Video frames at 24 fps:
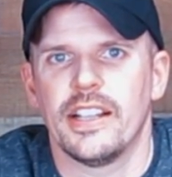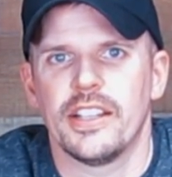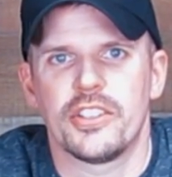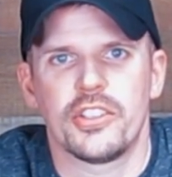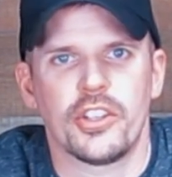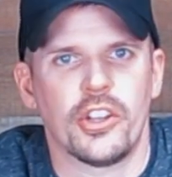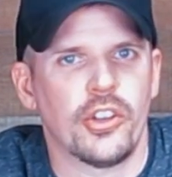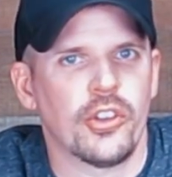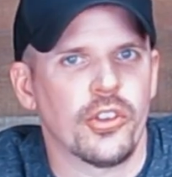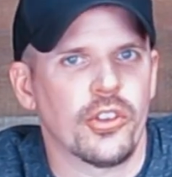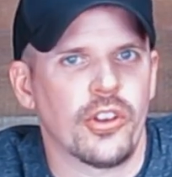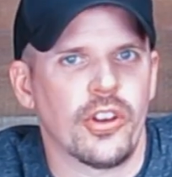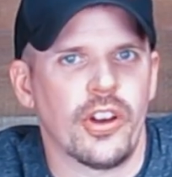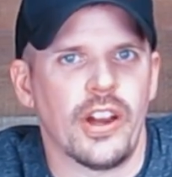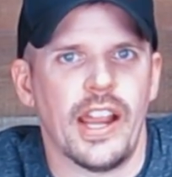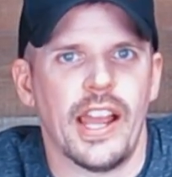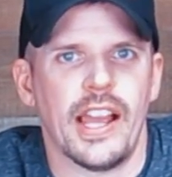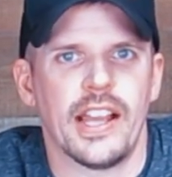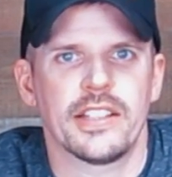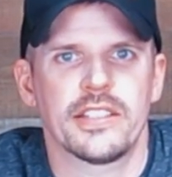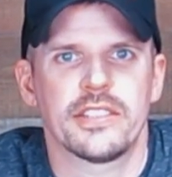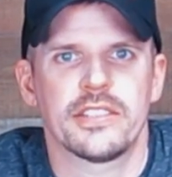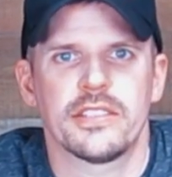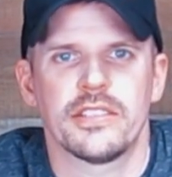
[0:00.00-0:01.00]
Tall
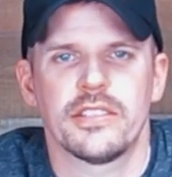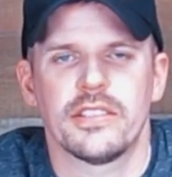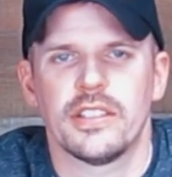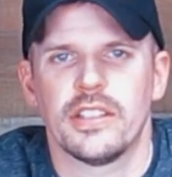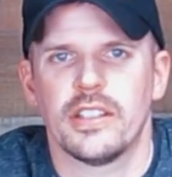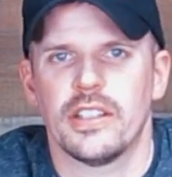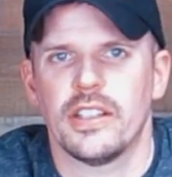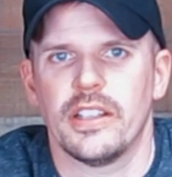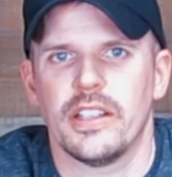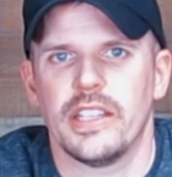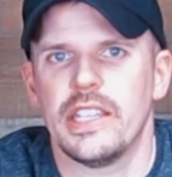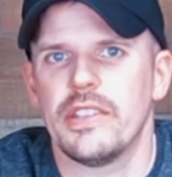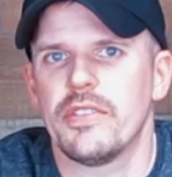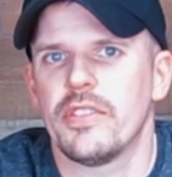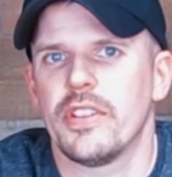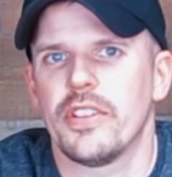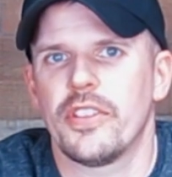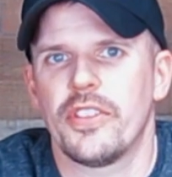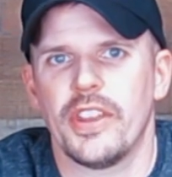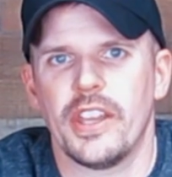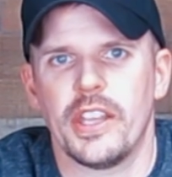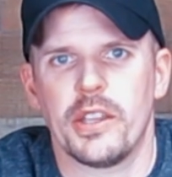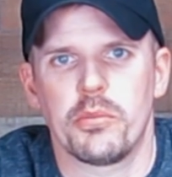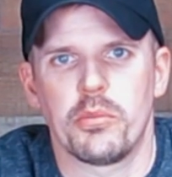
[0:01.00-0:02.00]
grass, even
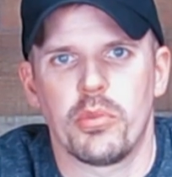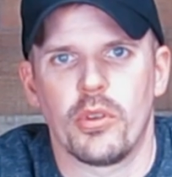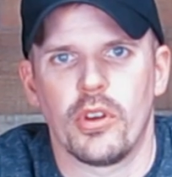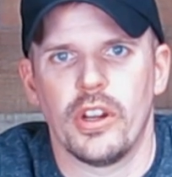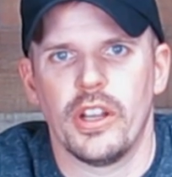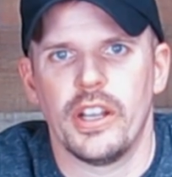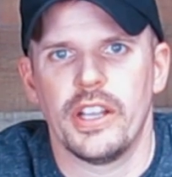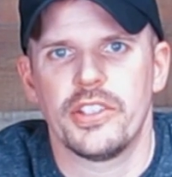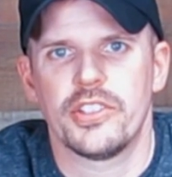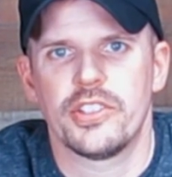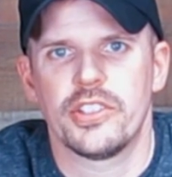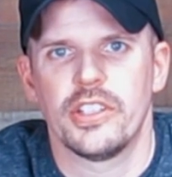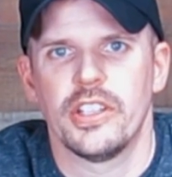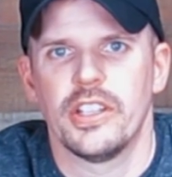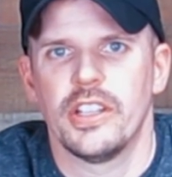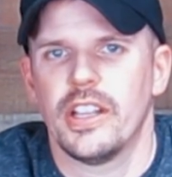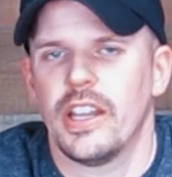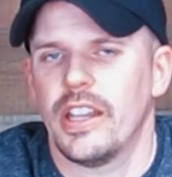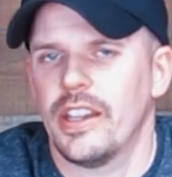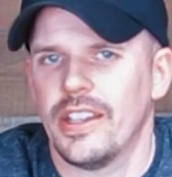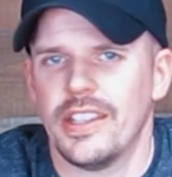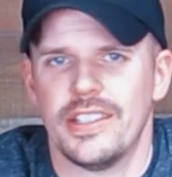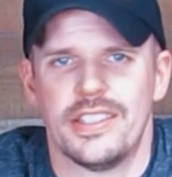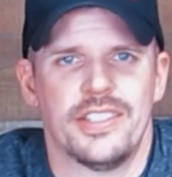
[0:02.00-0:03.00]
thick brush,
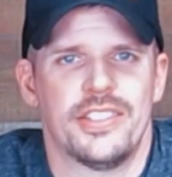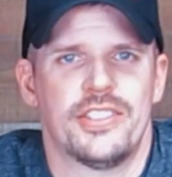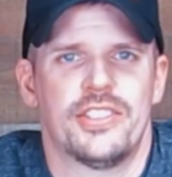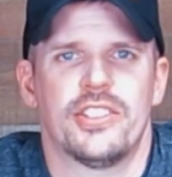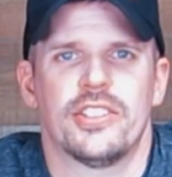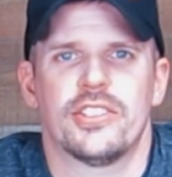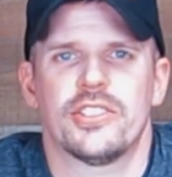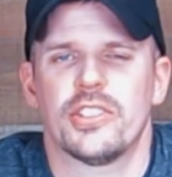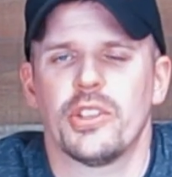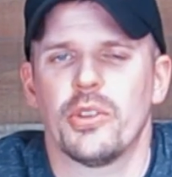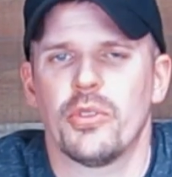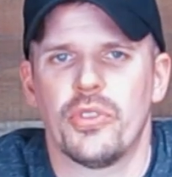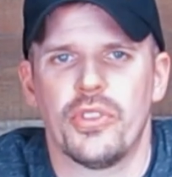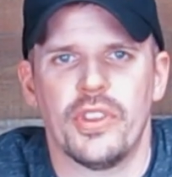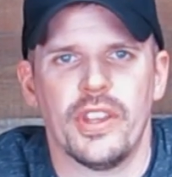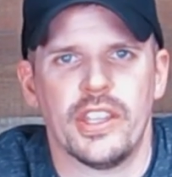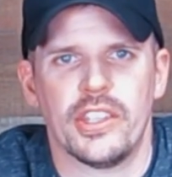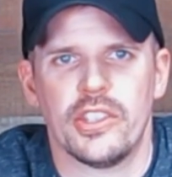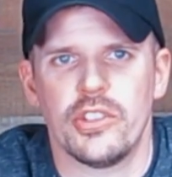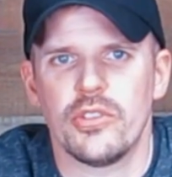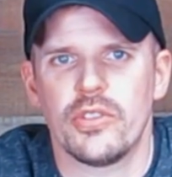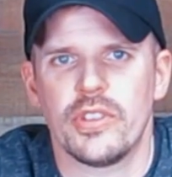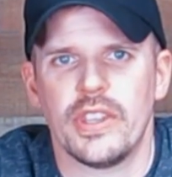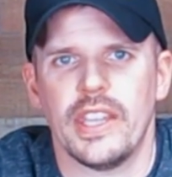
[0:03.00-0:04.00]
unless it's just so
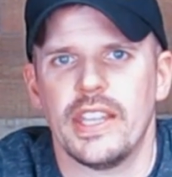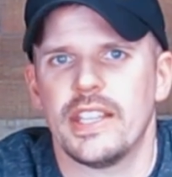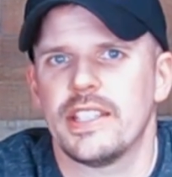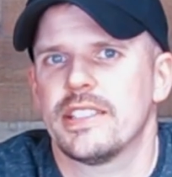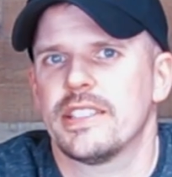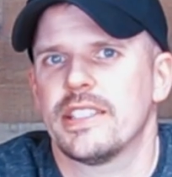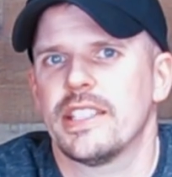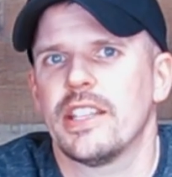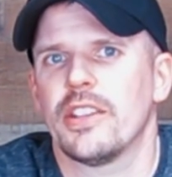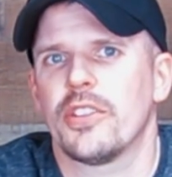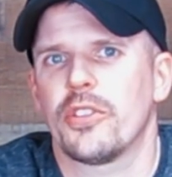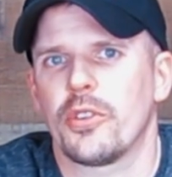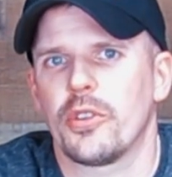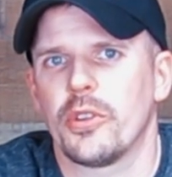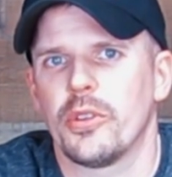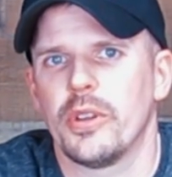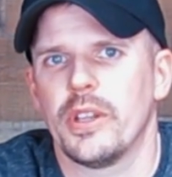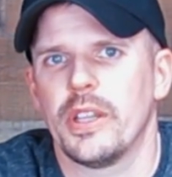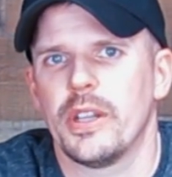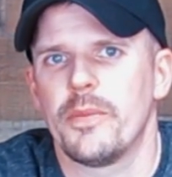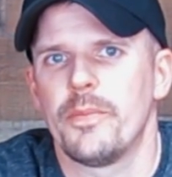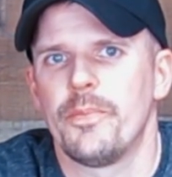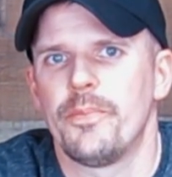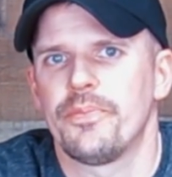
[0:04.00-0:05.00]
thick you can't see through
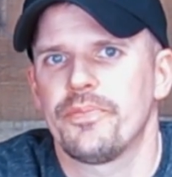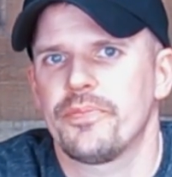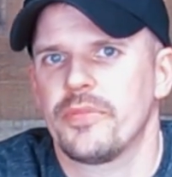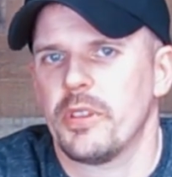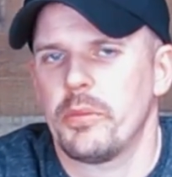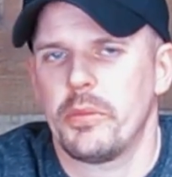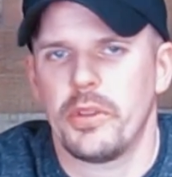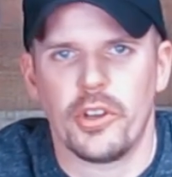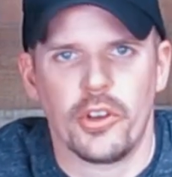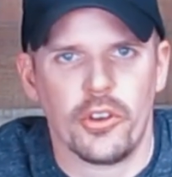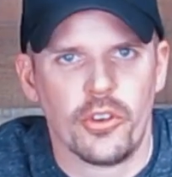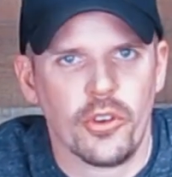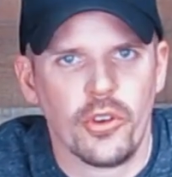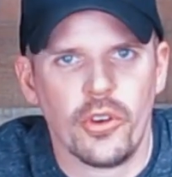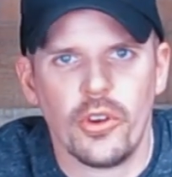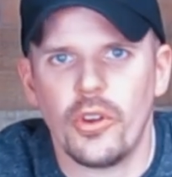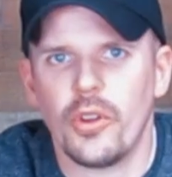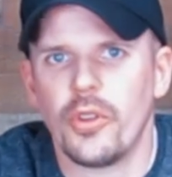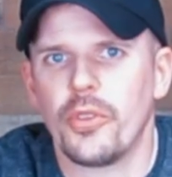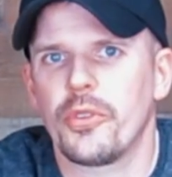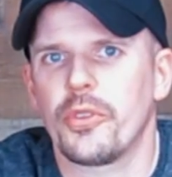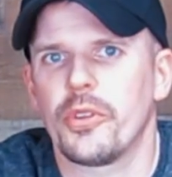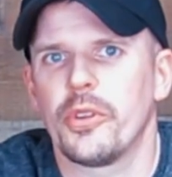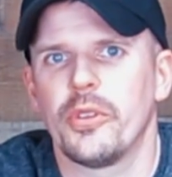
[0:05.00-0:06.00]
it, or
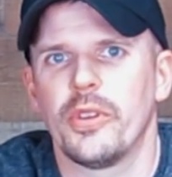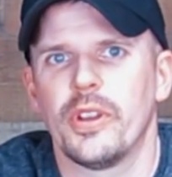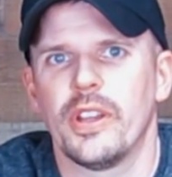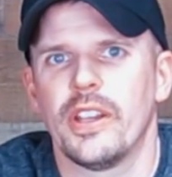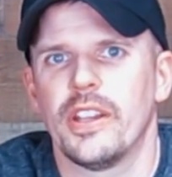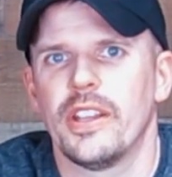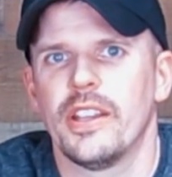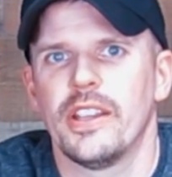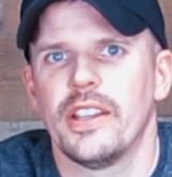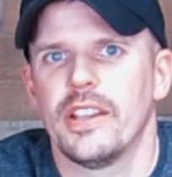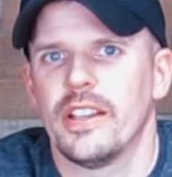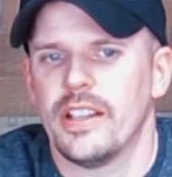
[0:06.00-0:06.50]
crawl through it.